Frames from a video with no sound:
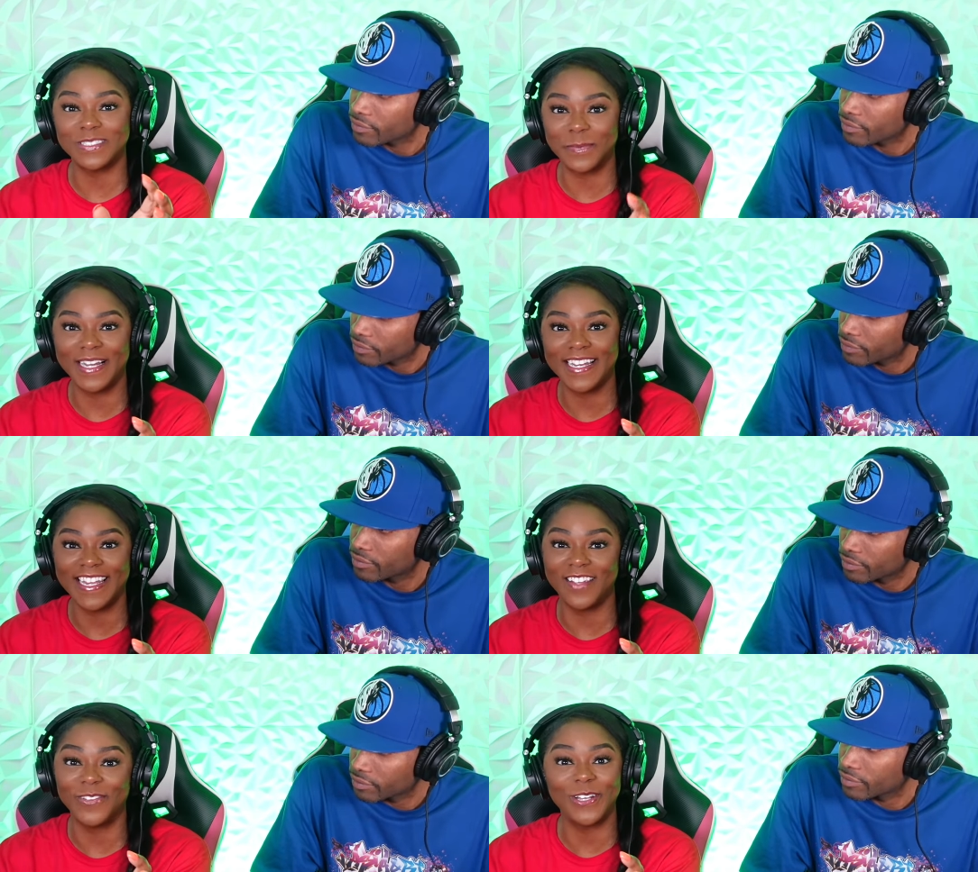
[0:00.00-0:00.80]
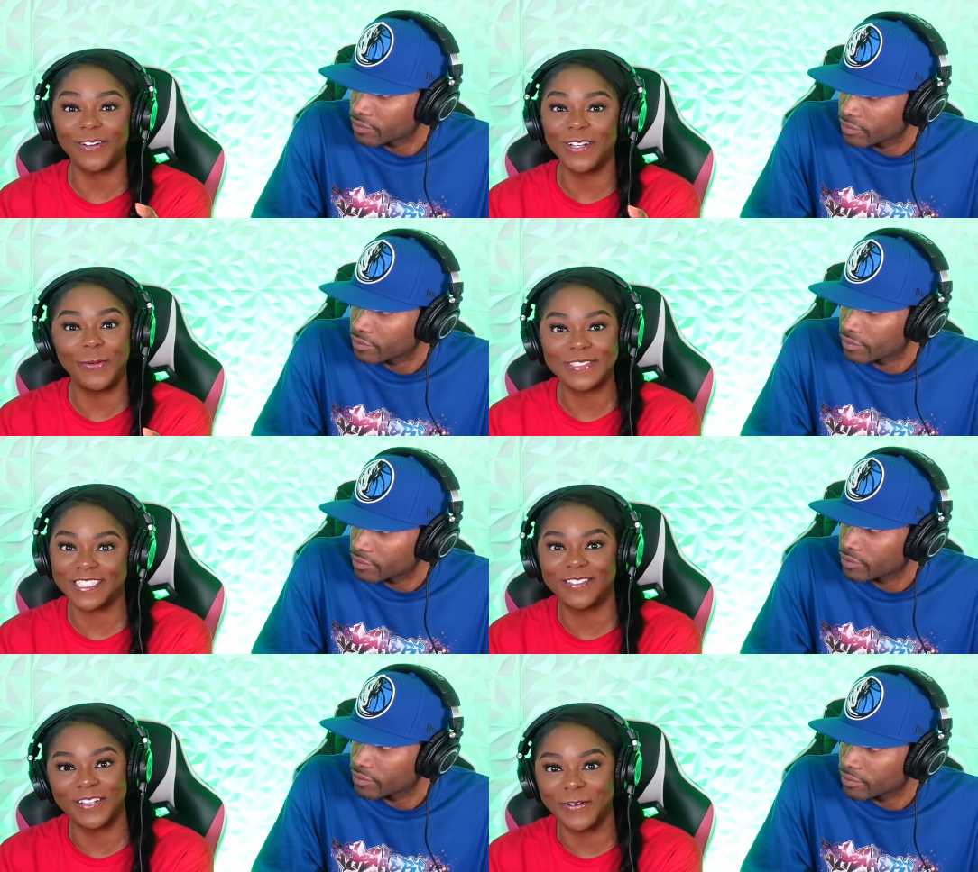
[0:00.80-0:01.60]
Speaker 1: money if you don't know
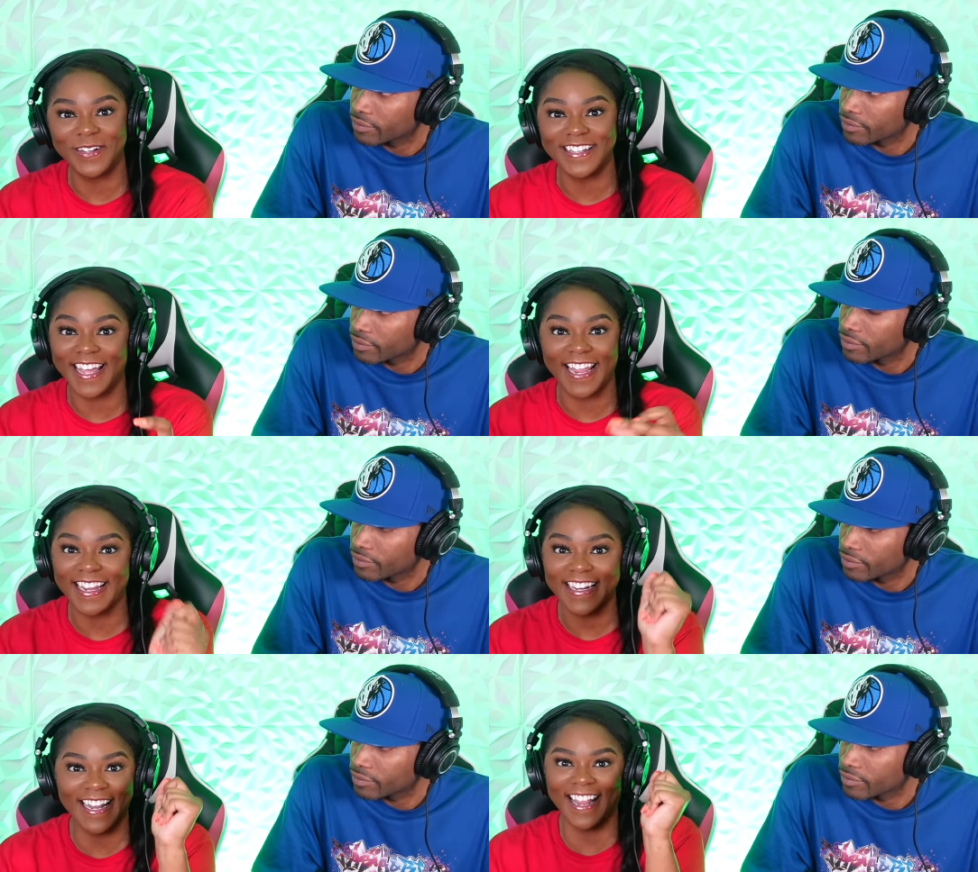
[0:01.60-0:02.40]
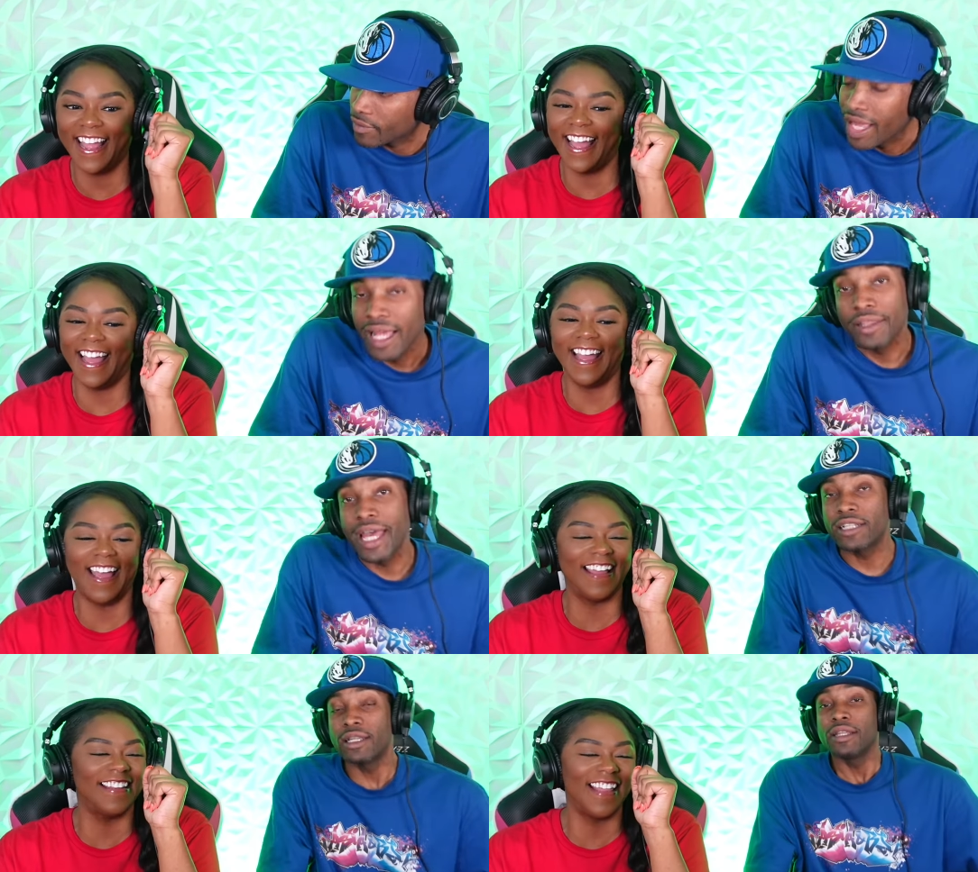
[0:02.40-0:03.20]
what you're doing, like
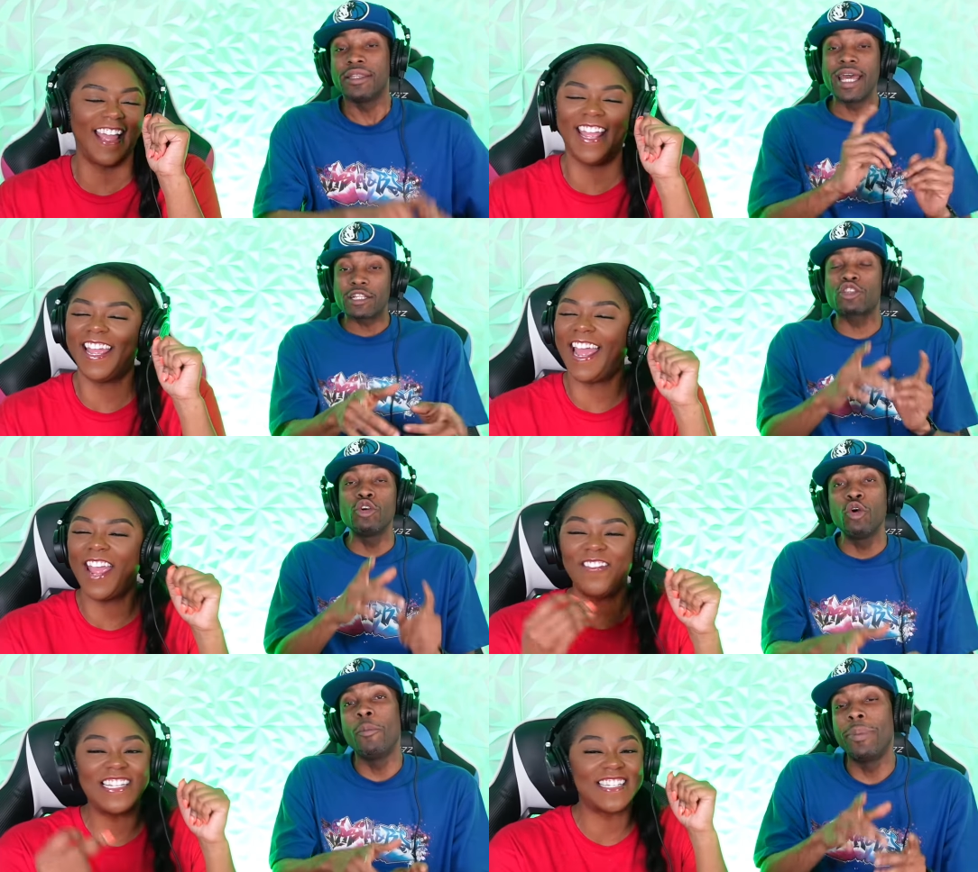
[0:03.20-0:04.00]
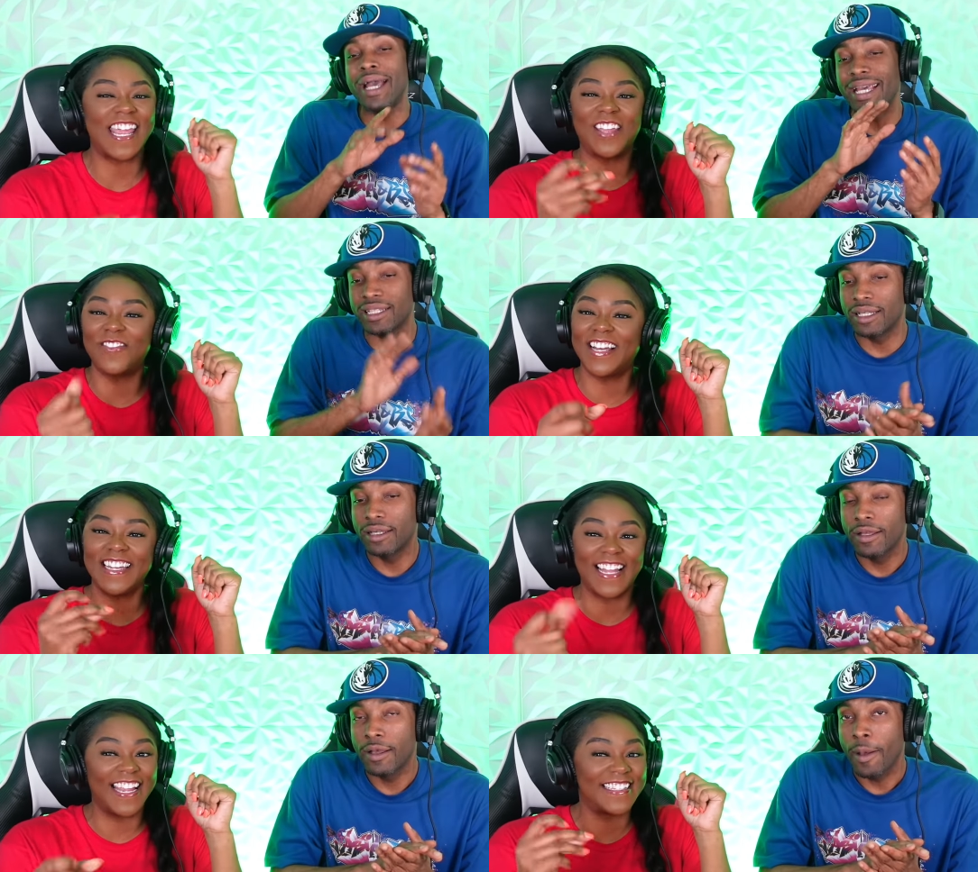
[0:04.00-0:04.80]
Speaker 2: that too. But at
Speaker 1: the
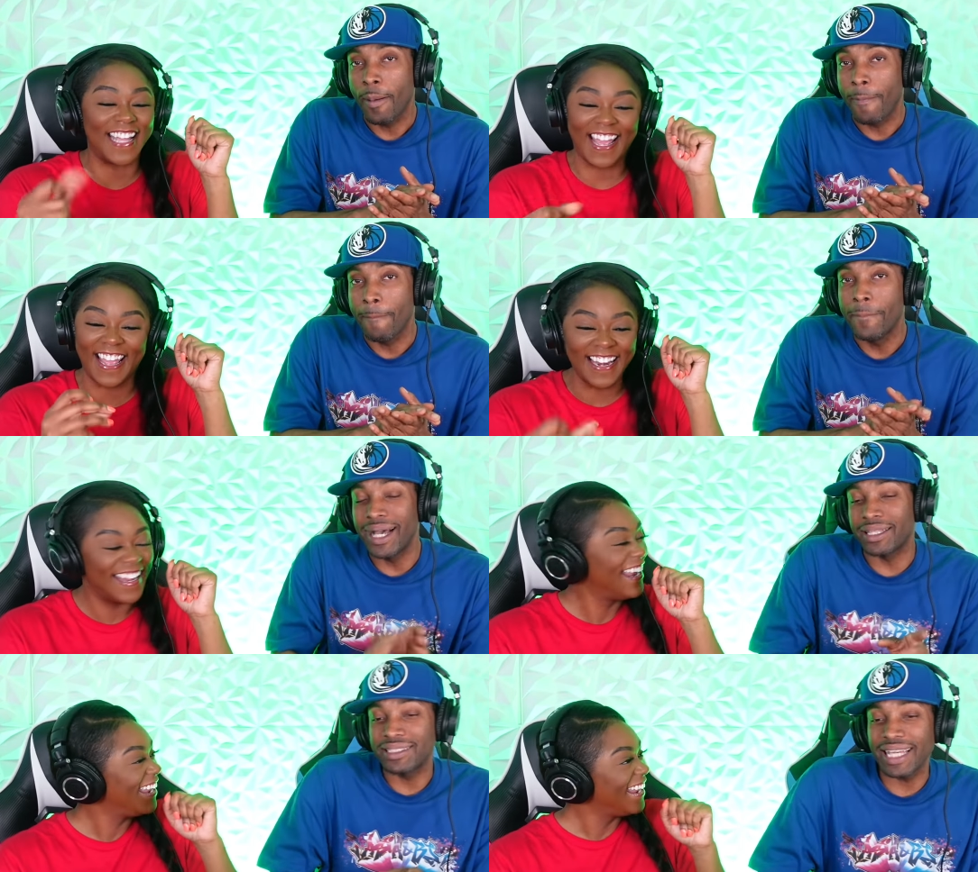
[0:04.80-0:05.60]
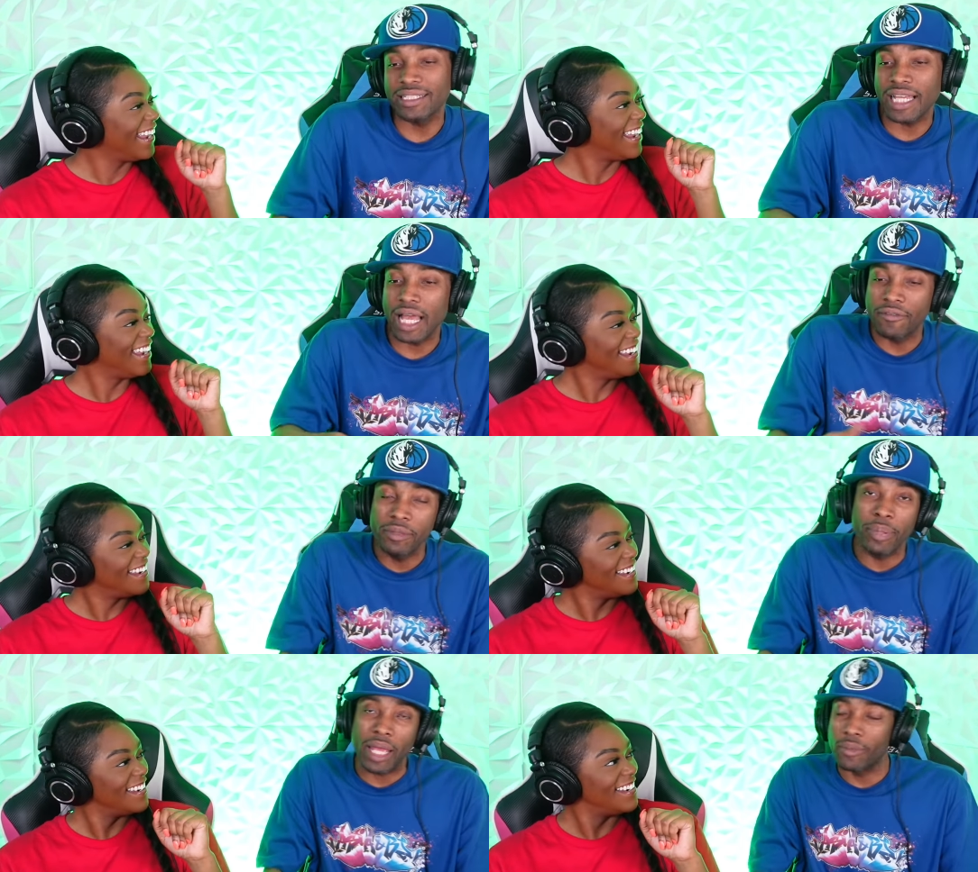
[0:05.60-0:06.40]
money like that.
Speaker 2: But at the same time, if
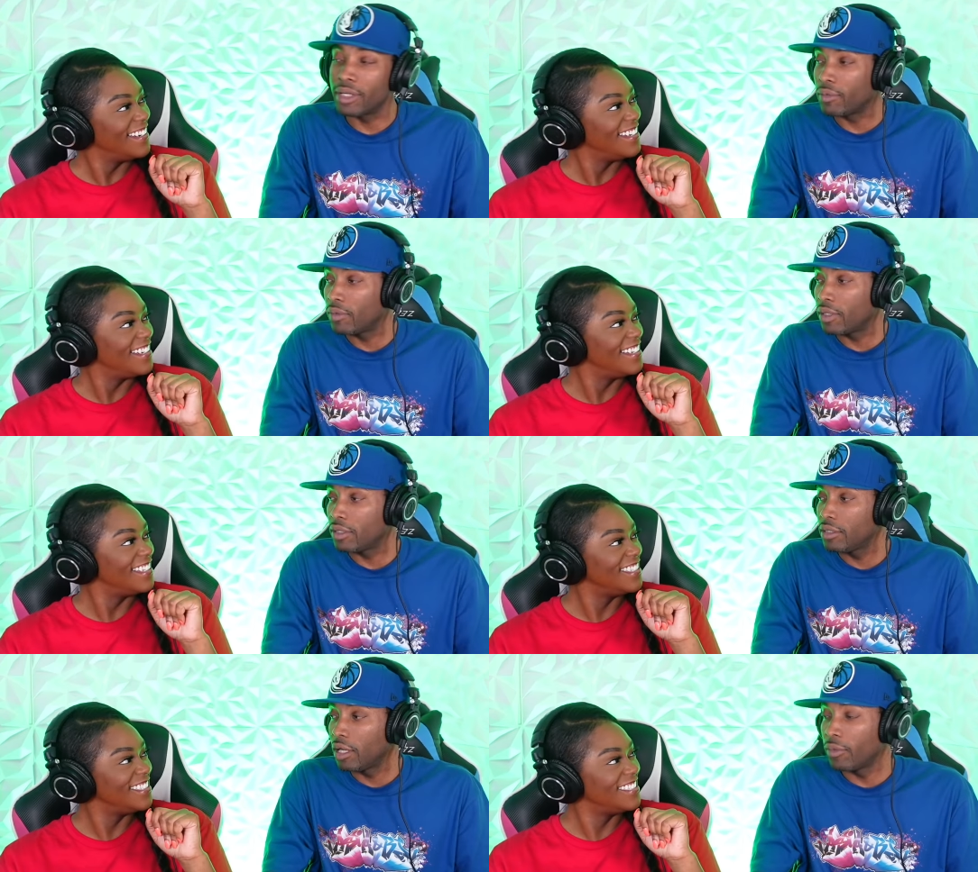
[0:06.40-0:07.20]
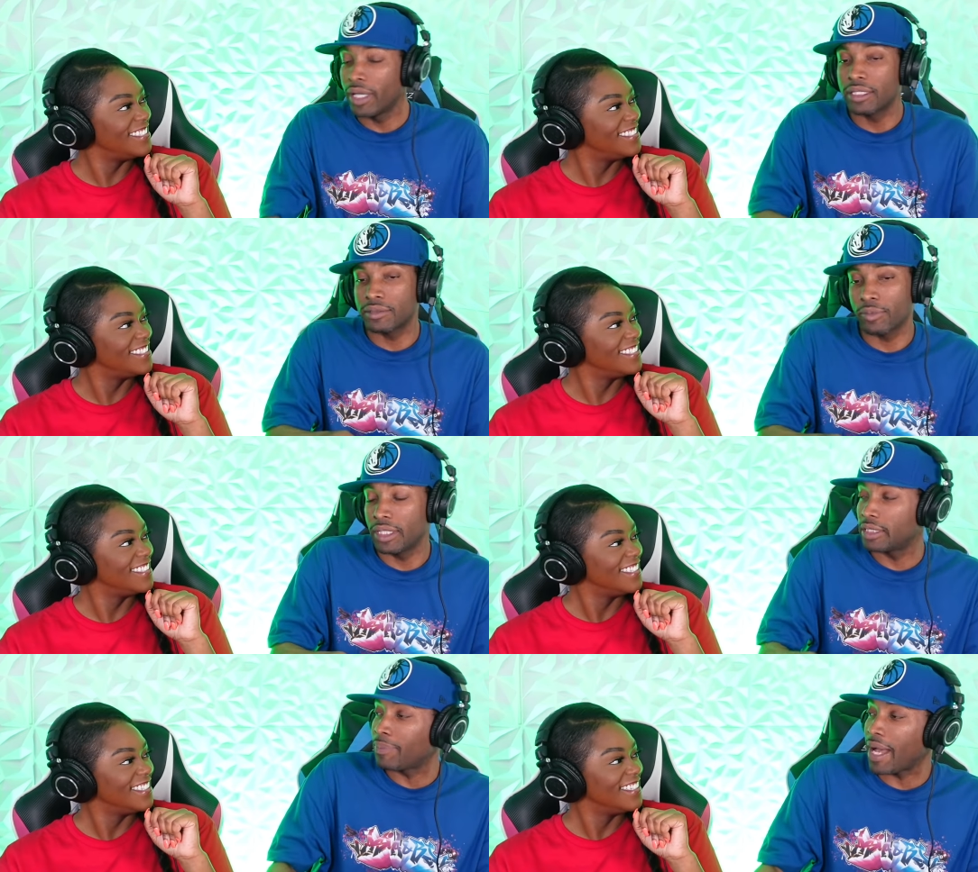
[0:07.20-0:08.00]
he playing
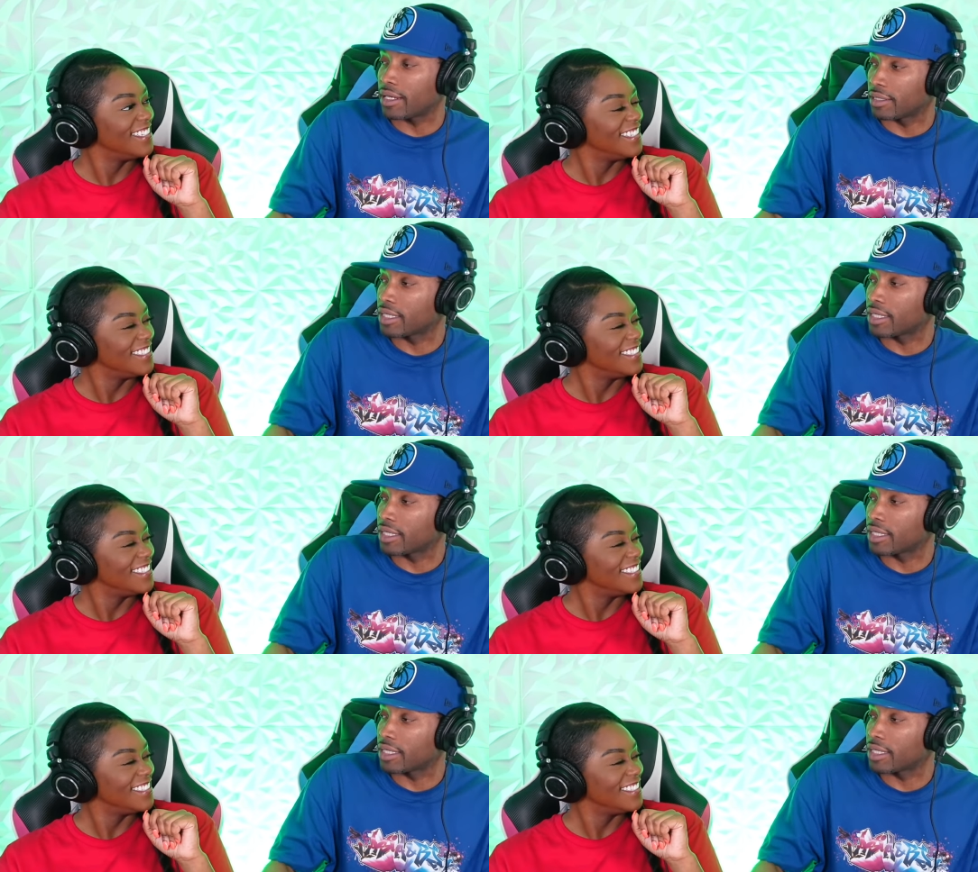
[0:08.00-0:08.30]
with his partner's